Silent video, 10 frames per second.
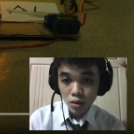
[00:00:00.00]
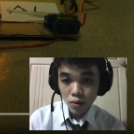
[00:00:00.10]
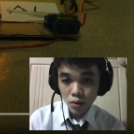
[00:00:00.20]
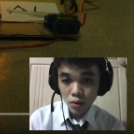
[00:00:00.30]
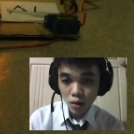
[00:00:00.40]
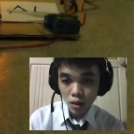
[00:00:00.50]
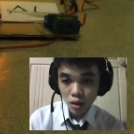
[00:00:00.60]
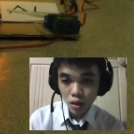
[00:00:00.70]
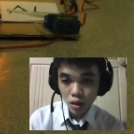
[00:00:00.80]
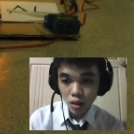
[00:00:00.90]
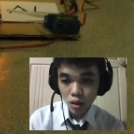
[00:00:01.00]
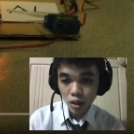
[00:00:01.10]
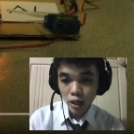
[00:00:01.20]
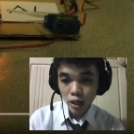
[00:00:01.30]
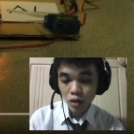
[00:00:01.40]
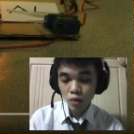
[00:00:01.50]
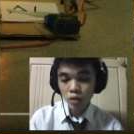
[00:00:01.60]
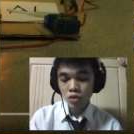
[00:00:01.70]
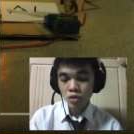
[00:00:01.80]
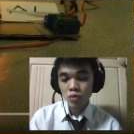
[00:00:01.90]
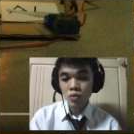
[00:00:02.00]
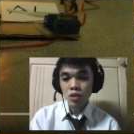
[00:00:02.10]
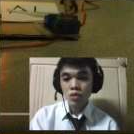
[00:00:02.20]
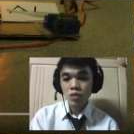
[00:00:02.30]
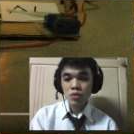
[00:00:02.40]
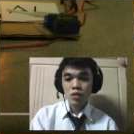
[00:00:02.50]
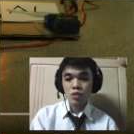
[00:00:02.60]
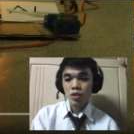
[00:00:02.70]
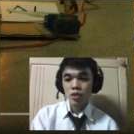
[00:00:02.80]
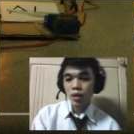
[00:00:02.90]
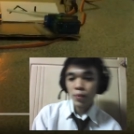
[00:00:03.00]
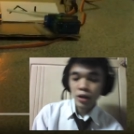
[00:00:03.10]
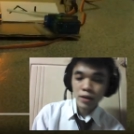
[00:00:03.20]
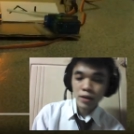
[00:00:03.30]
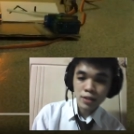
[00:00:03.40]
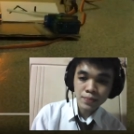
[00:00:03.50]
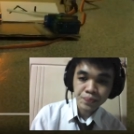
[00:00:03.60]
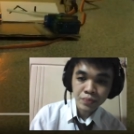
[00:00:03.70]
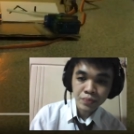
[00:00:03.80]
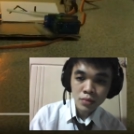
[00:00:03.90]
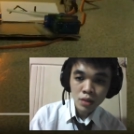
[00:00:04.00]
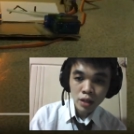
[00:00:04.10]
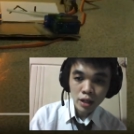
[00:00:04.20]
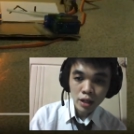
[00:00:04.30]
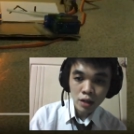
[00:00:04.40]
Okay, error will show to the user which car plate error. Okay, now